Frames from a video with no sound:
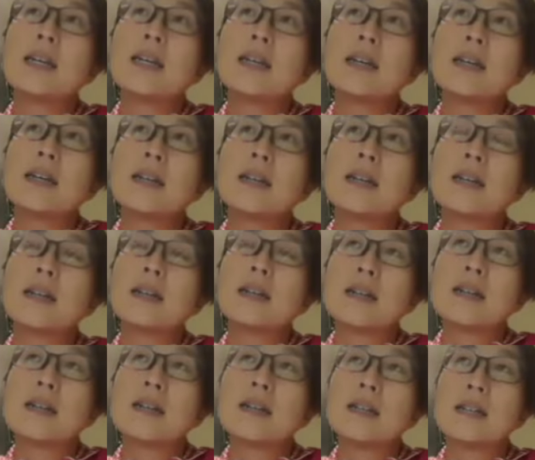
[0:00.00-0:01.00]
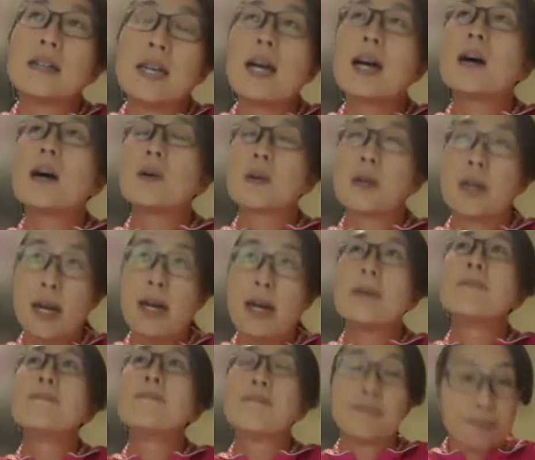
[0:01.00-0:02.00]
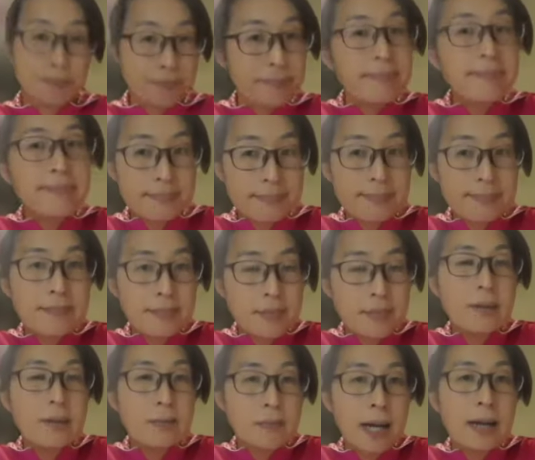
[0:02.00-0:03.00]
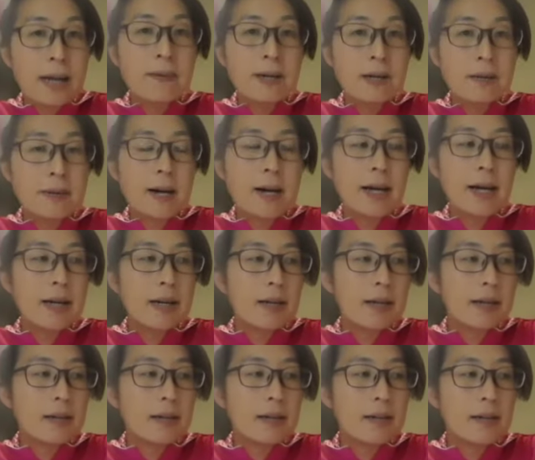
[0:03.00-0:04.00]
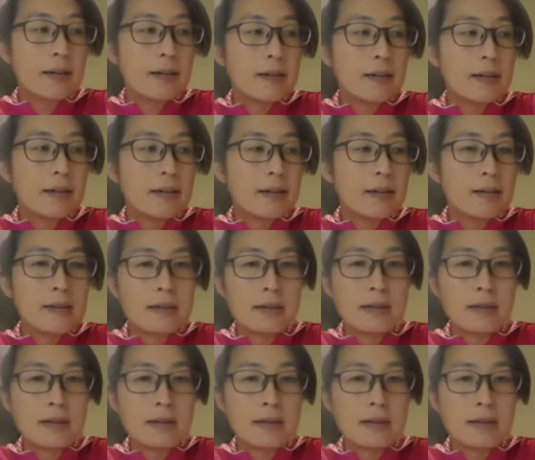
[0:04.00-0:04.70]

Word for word: know? they know you believe yeah, okay them. right right right so, you know